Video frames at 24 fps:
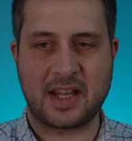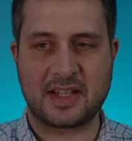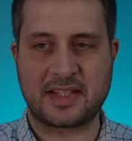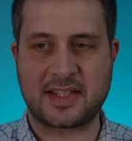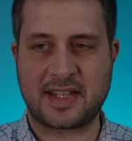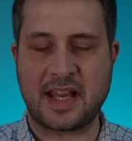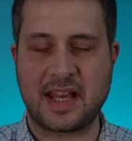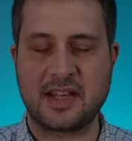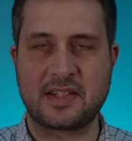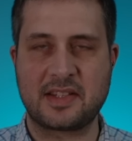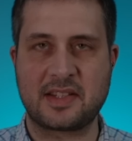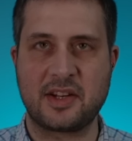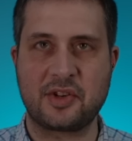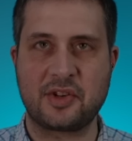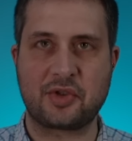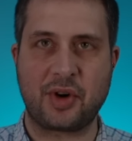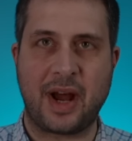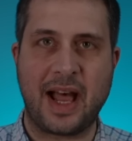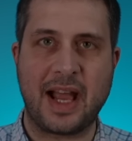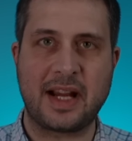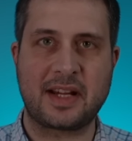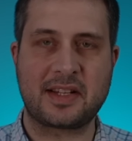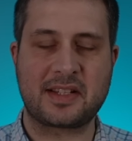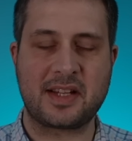a sensor
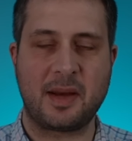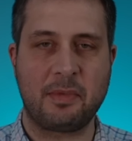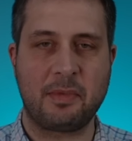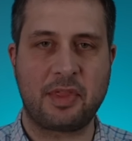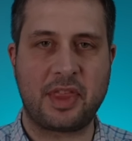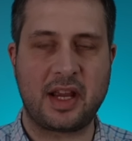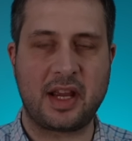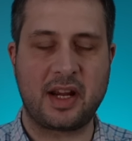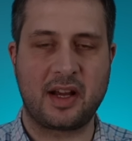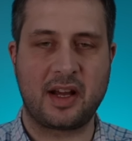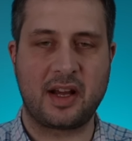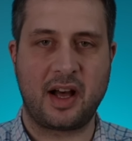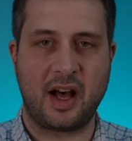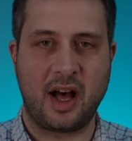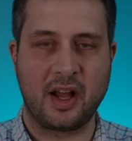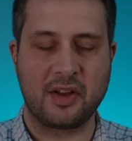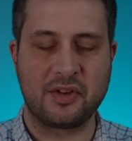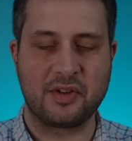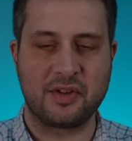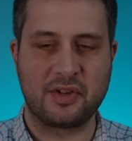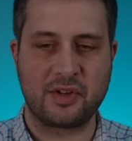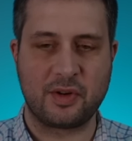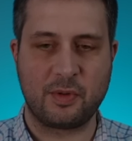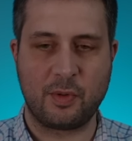drag something
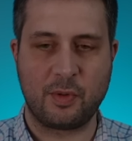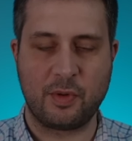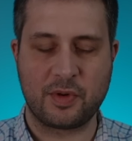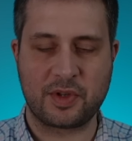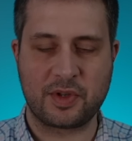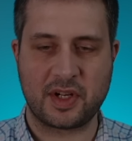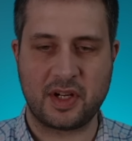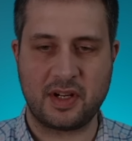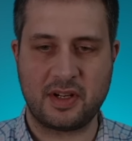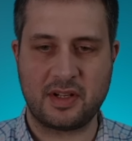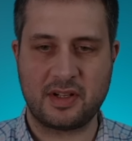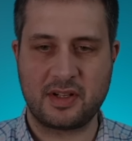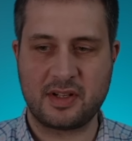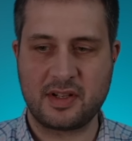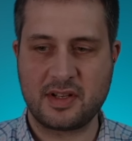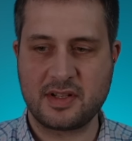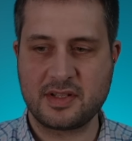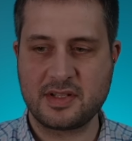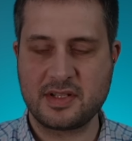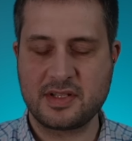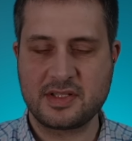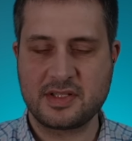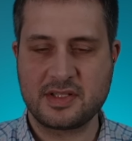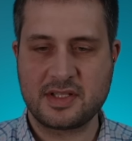underwater?
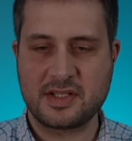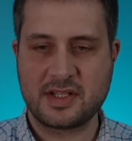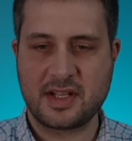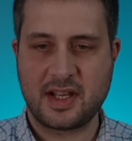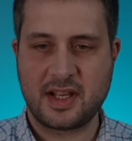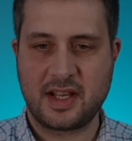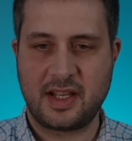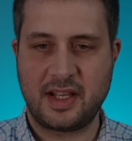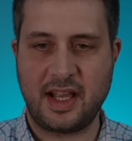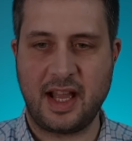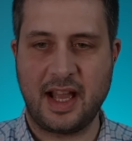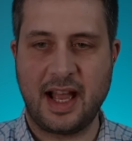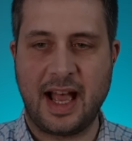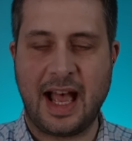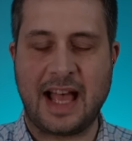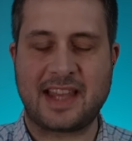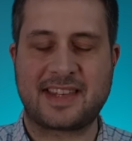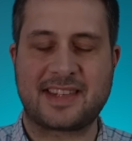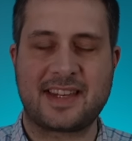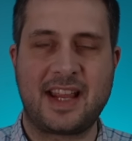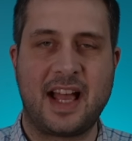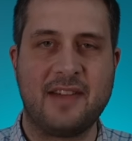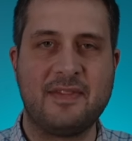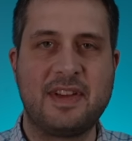Yeah,
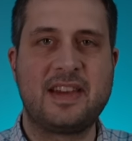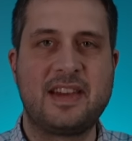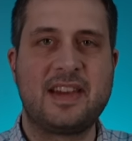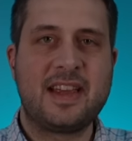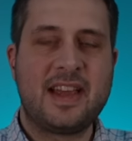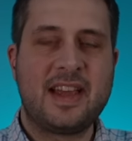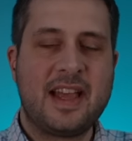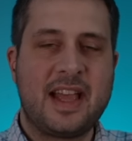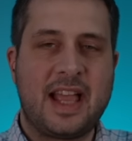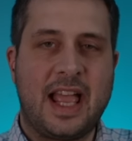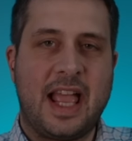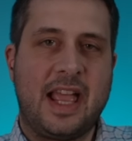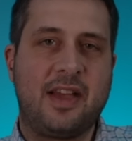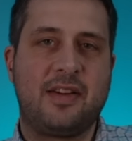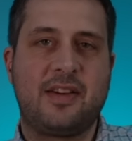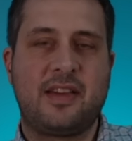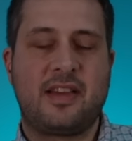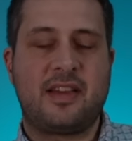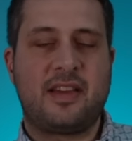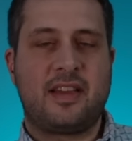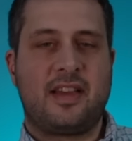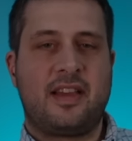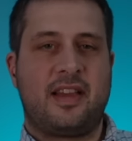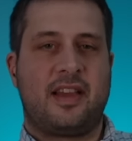
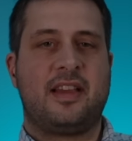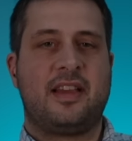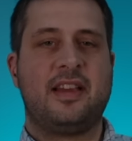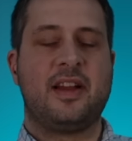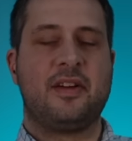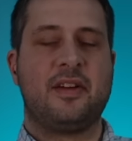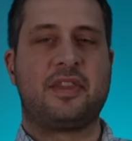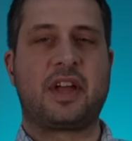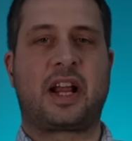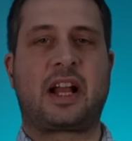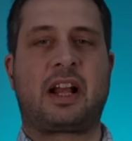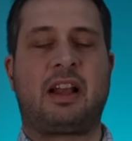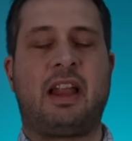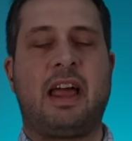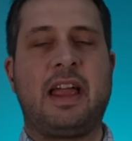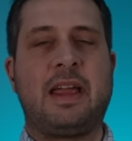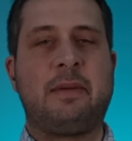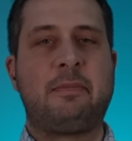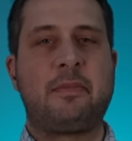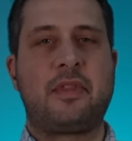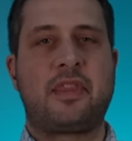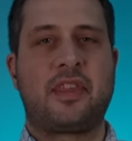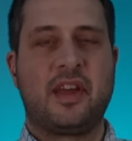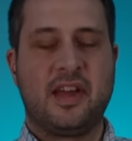you know, the
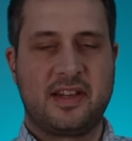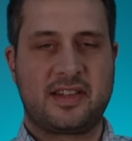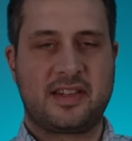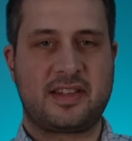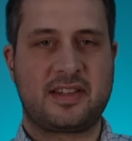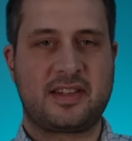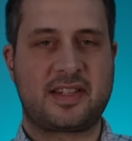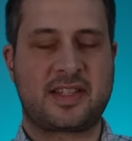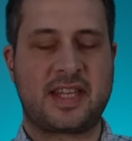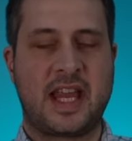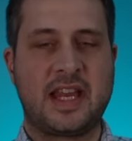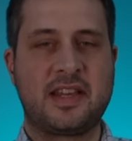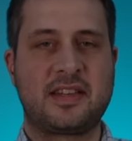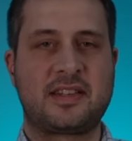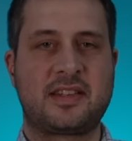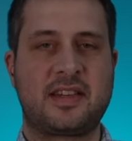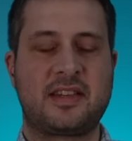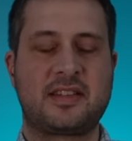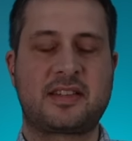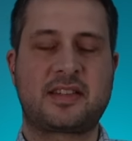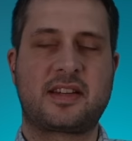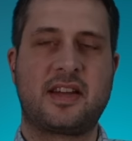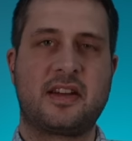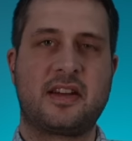claim that
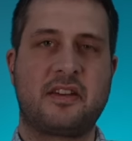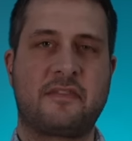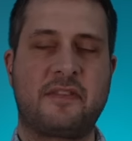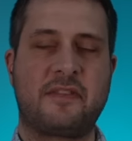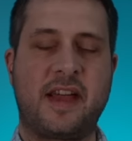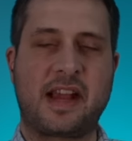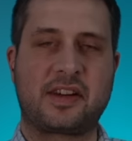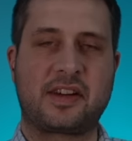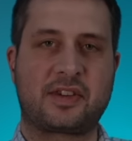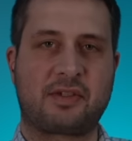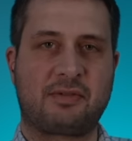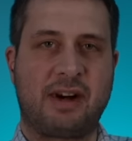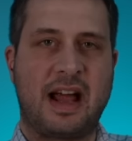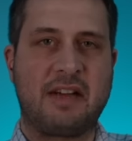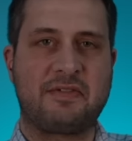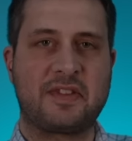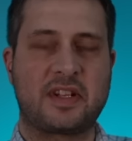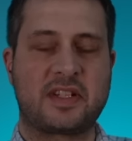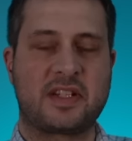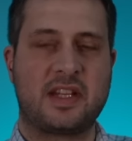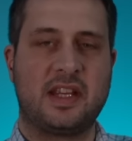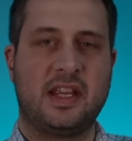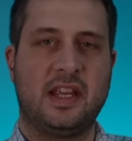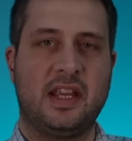sensors can affect
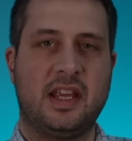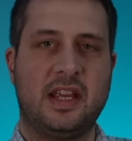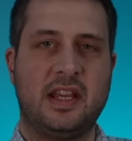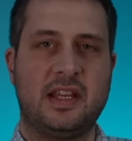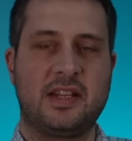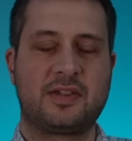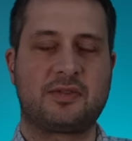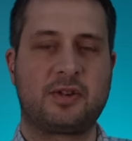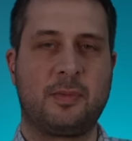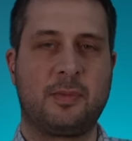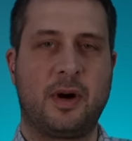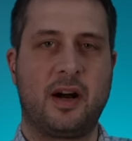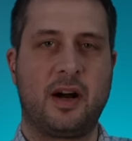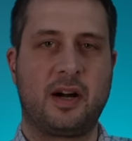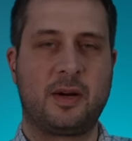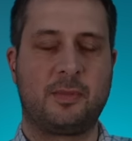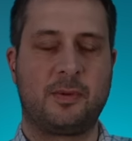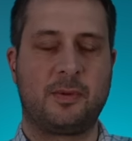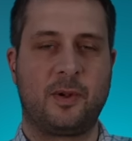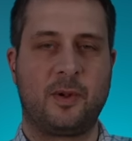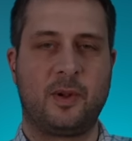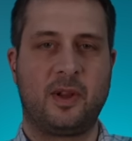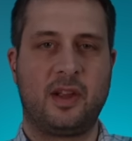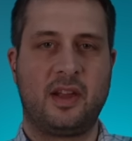gravity is
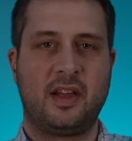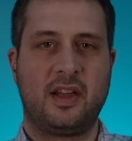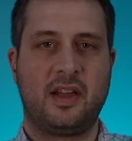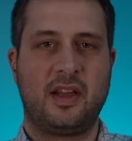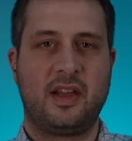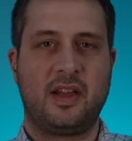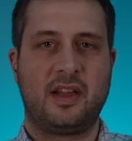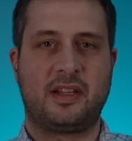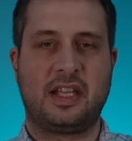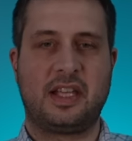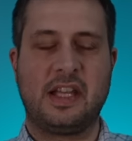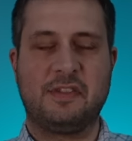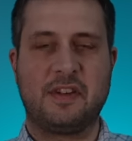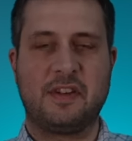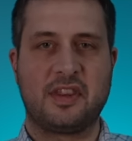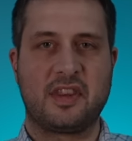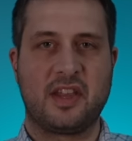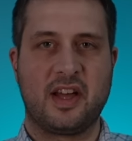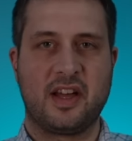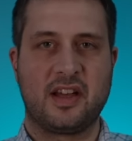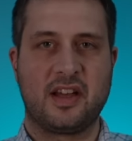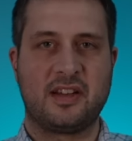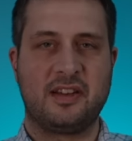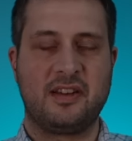remarkable, given
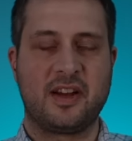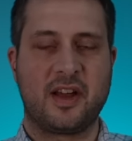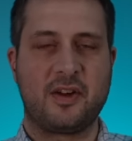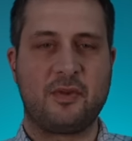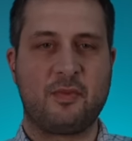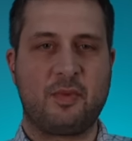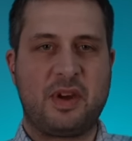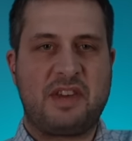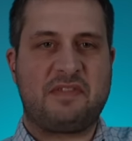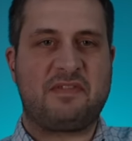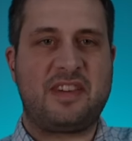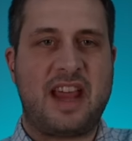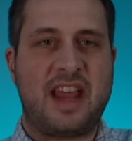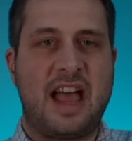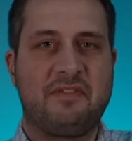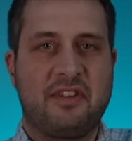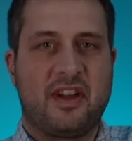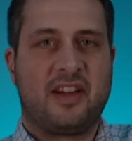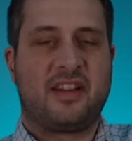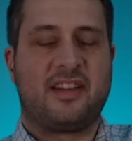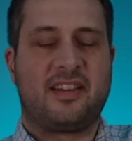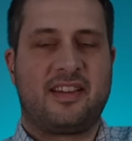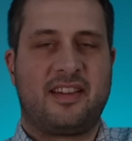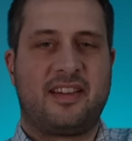that, you know, we've
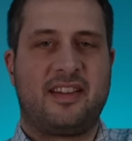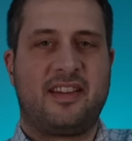never,